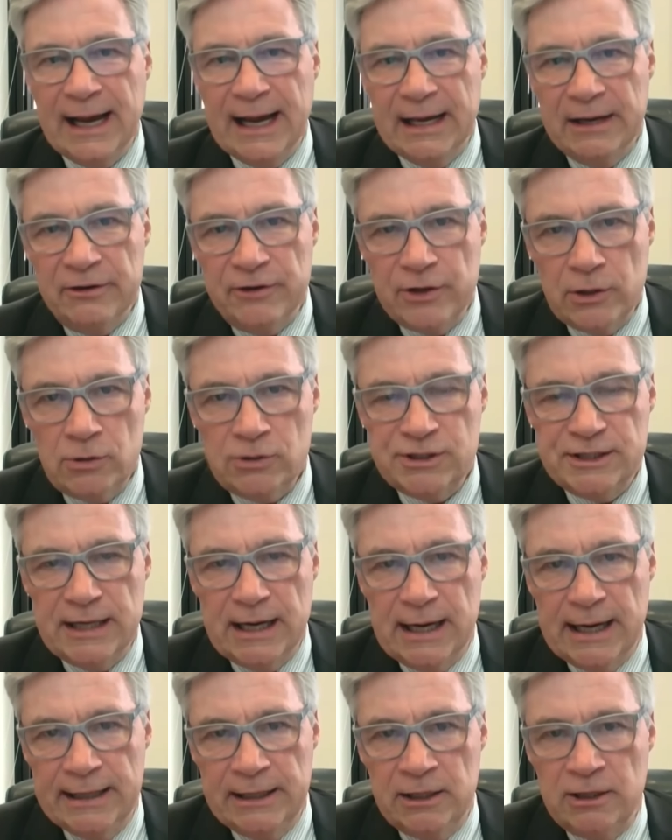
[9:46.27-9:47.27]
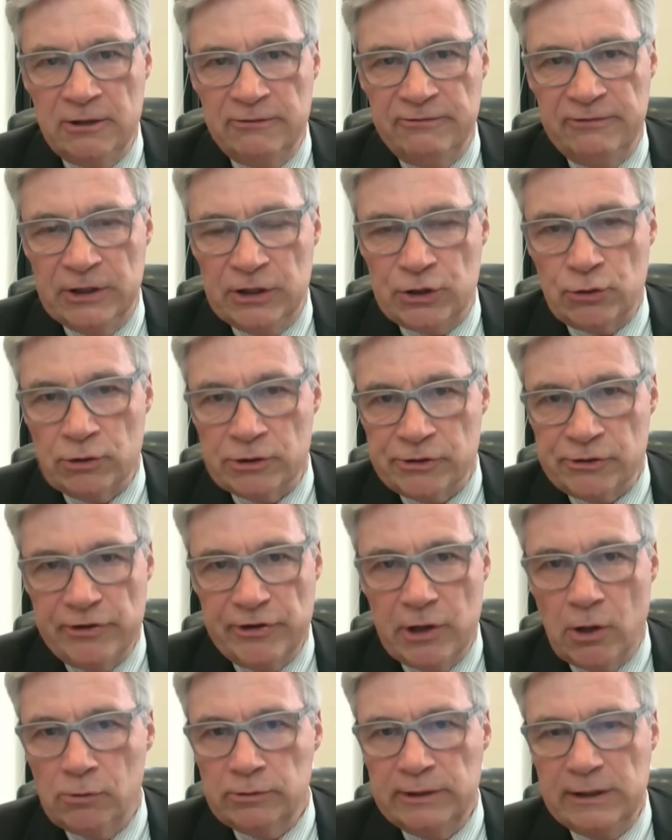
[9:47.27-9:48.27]
And those 9 individuals are
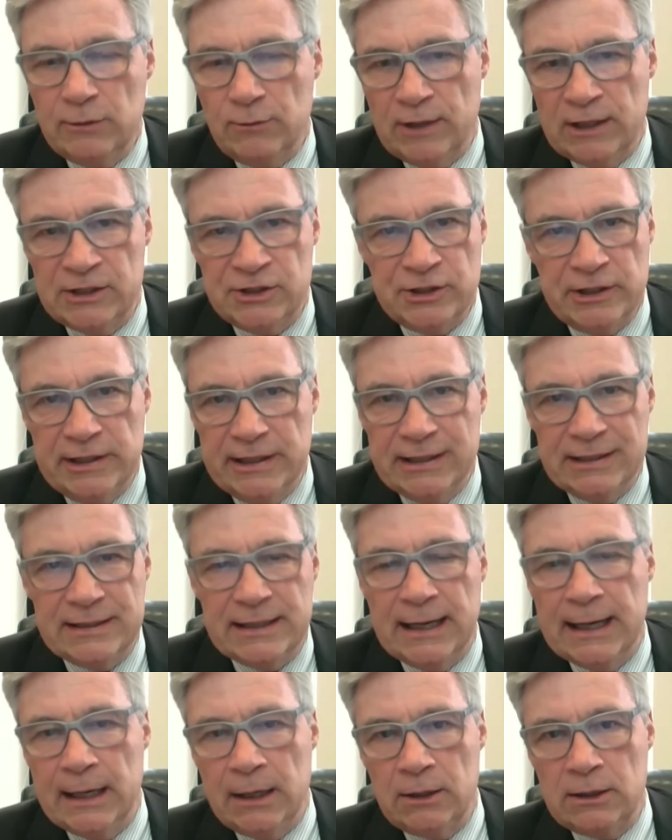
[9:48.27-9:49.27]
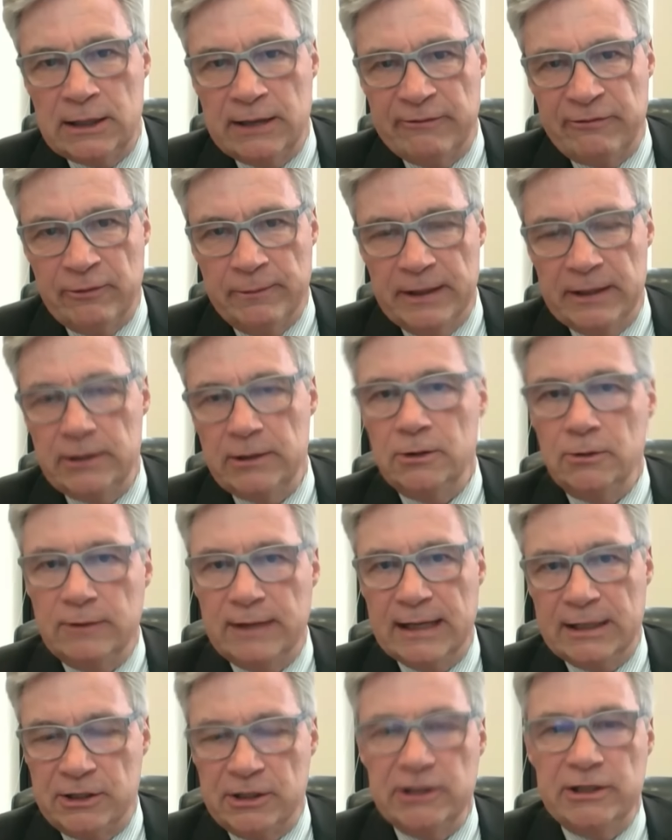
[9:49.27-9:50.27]
the only ones in the entire government
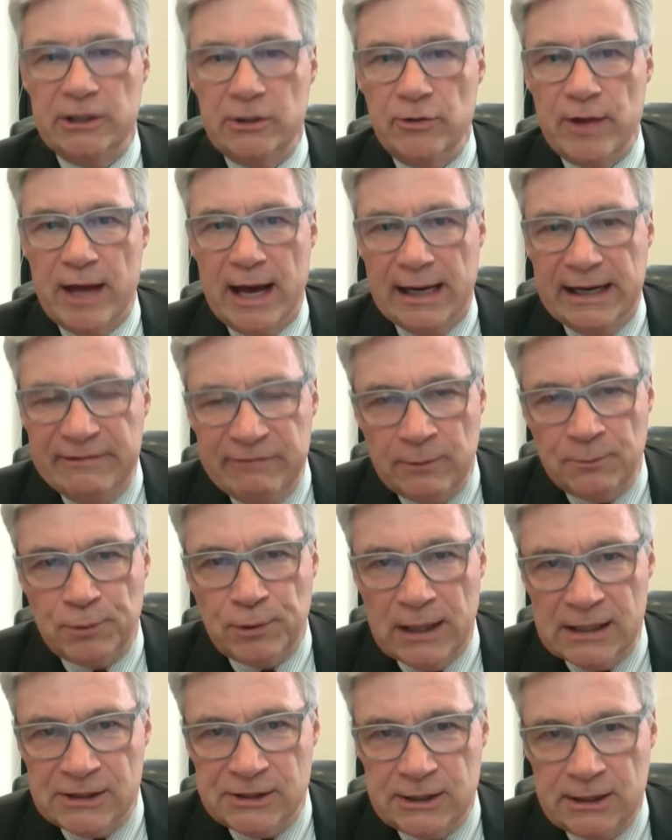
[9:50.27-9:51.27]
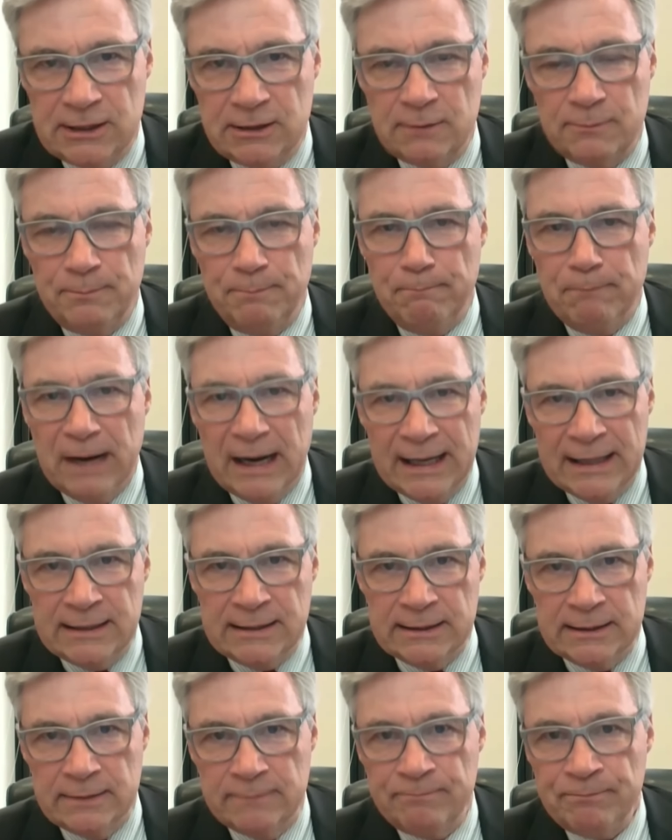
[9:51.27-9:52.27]
who get to do that. Even President
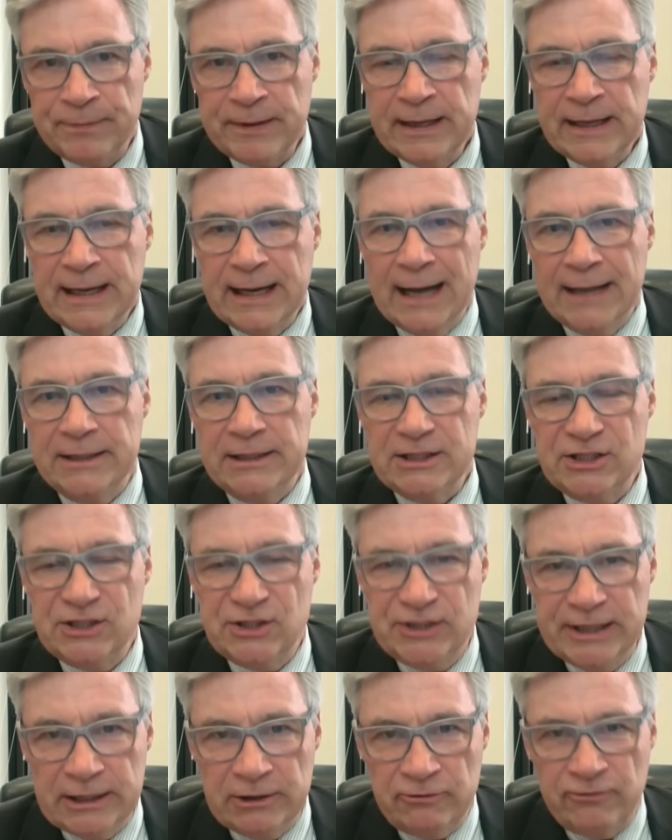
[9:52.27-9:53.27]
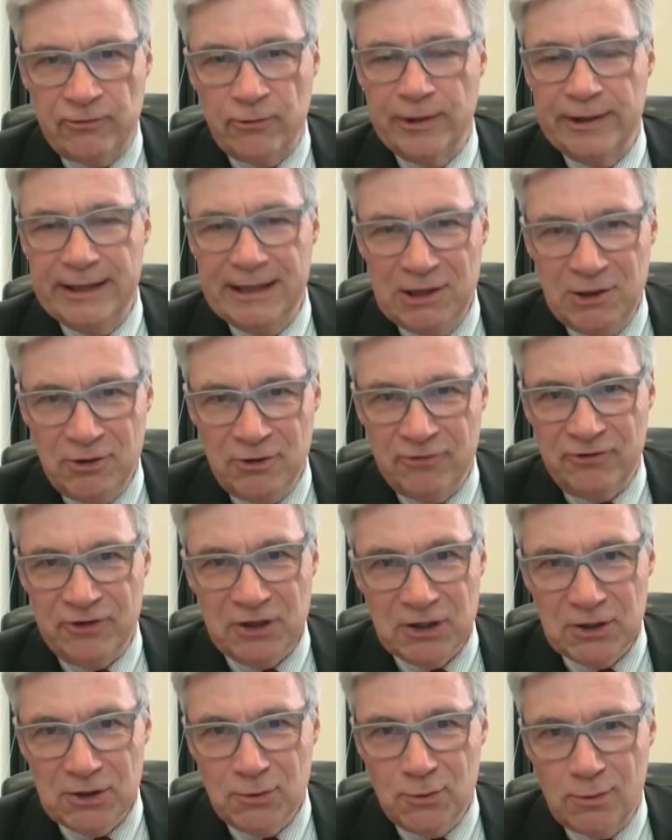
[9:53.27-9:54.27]
Biden had to sit for an
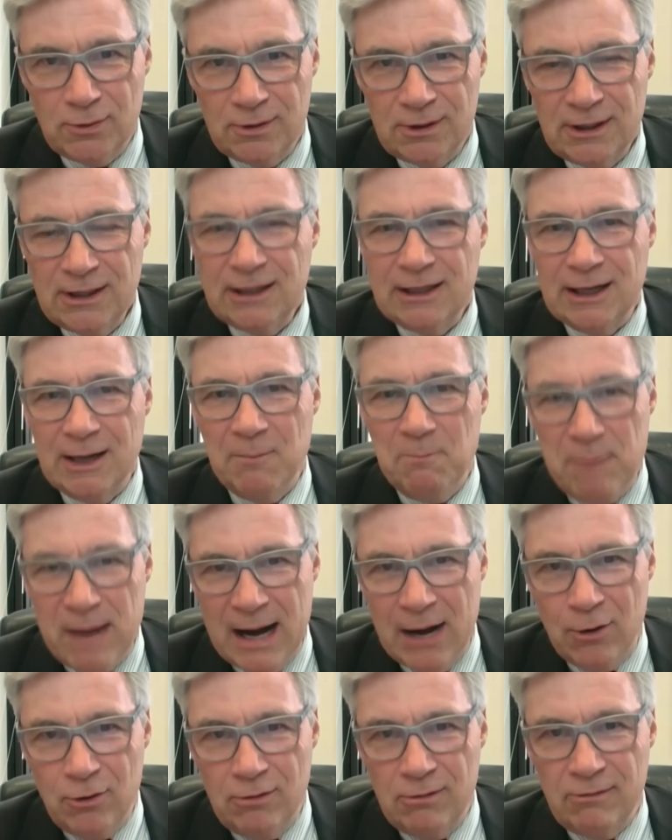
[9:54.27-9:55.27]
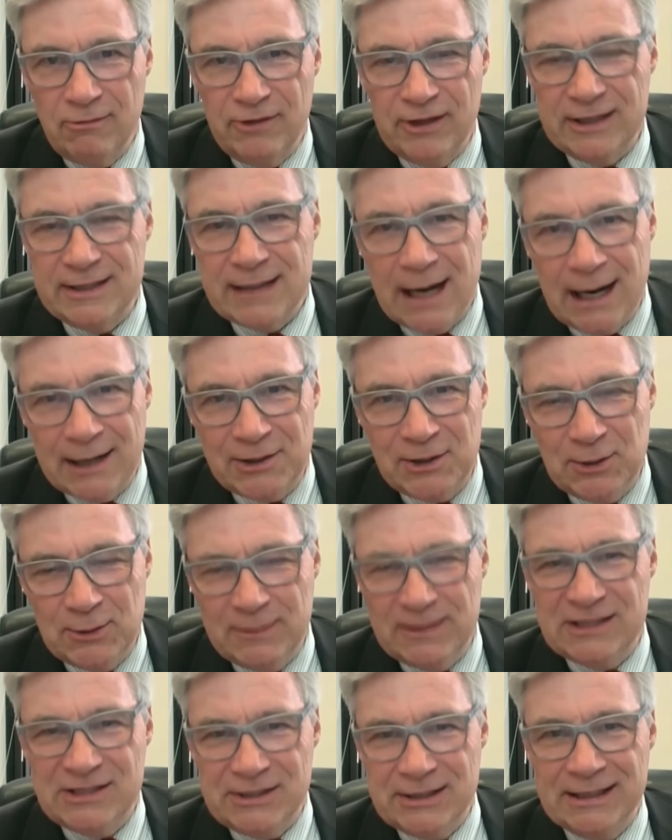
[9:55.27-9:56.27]
interview about the
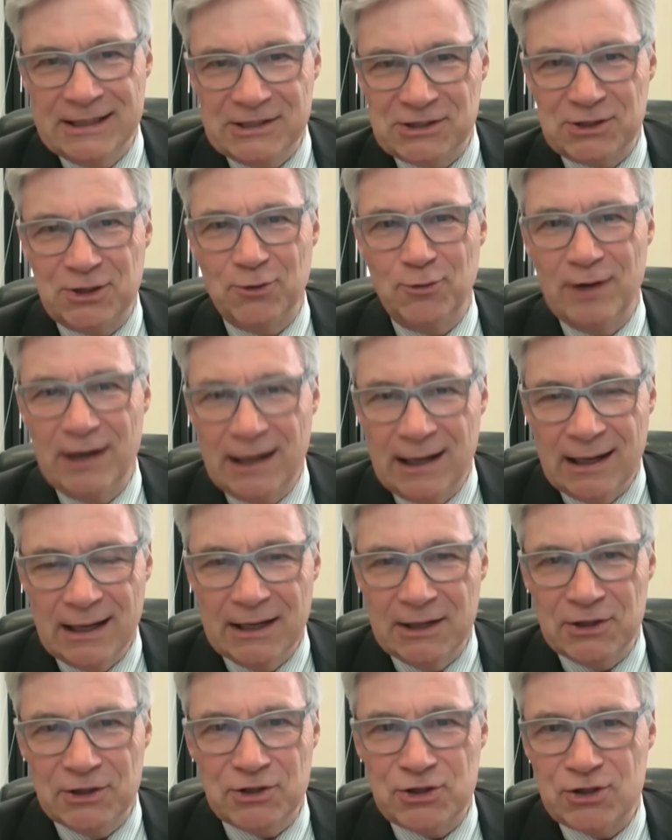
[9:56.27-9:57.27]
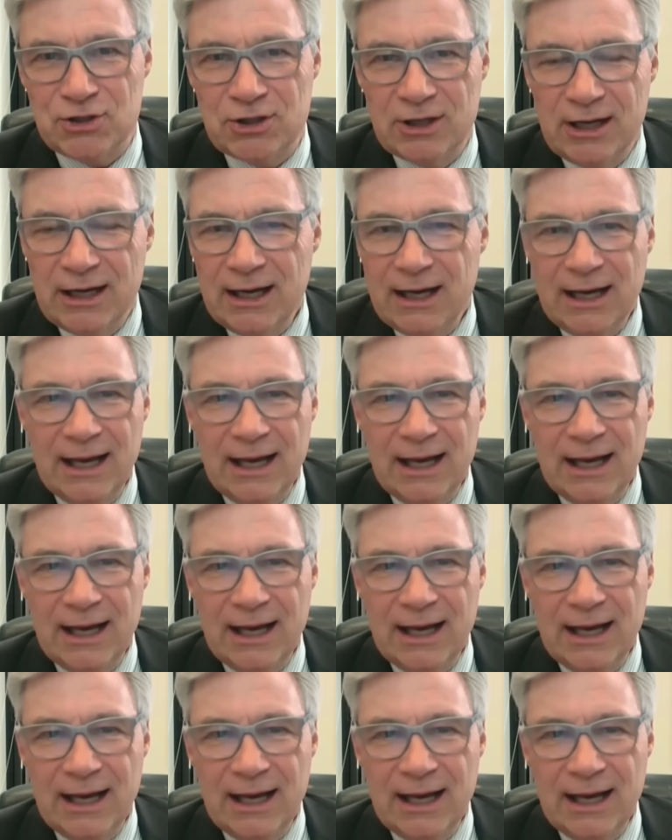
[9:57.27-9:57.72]
documents in his garage.